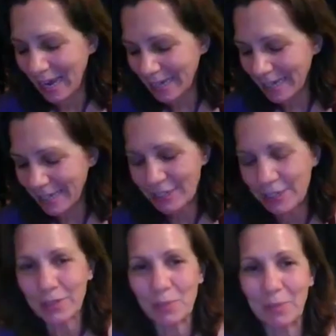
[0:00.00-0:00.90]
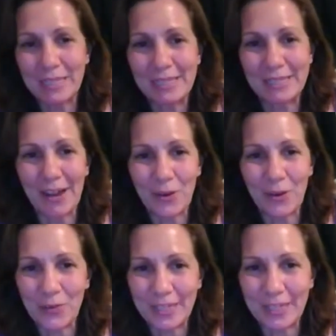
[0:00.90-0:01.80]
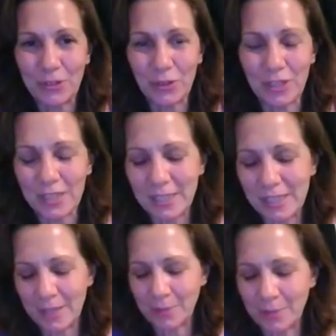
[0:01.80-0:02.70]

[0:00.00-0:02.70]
get so spaced out when I do this.